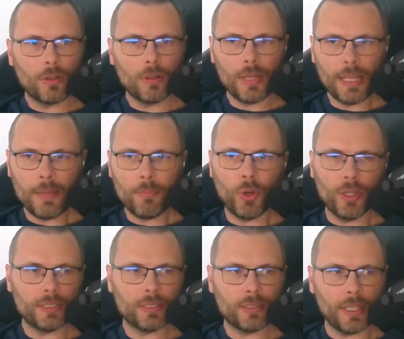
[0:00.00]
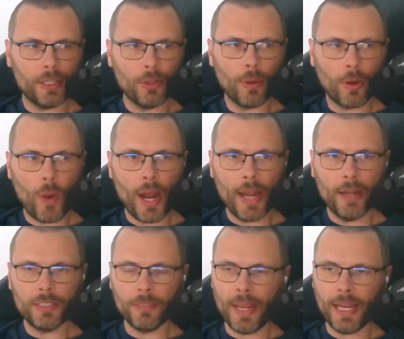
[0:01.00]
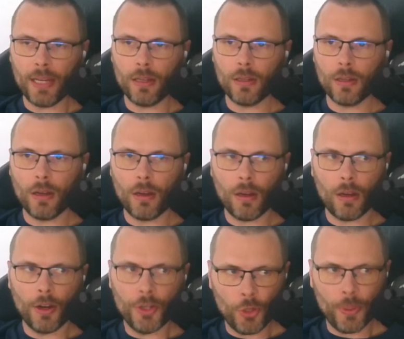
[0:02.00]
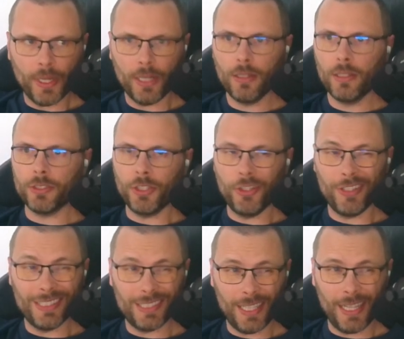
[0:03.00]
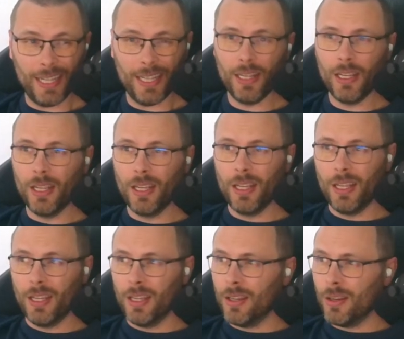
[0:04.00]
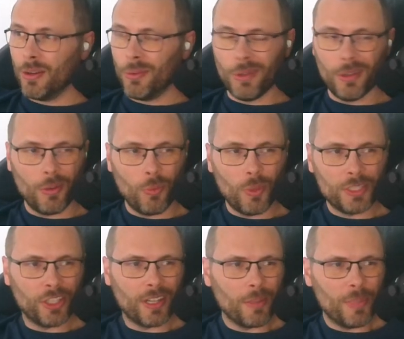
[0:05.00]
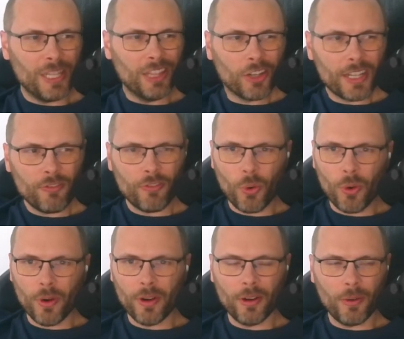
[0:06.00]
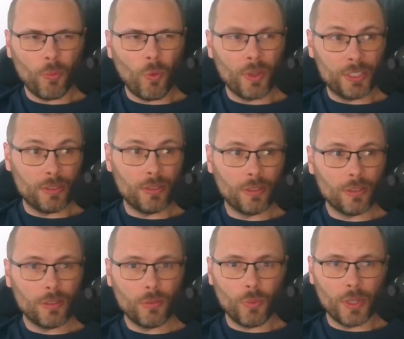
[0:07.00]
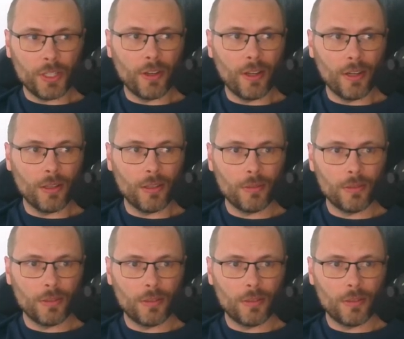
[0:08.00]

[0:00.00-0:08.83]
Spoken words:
inputs that you're required to make are doing, so you can see what you're going to be looking for, what you're going to